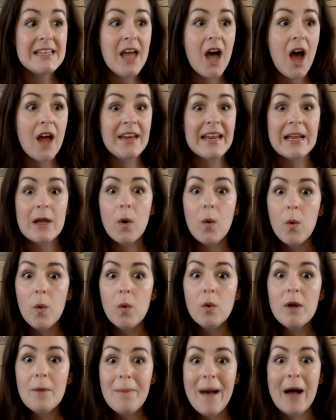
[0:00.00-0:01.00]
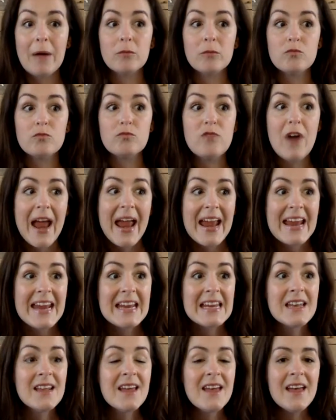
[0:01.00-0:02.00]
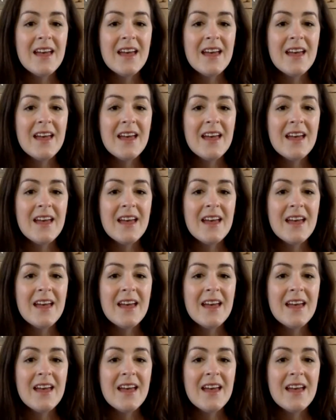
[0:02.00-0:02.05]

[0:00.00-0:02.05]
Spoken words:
learning all about rain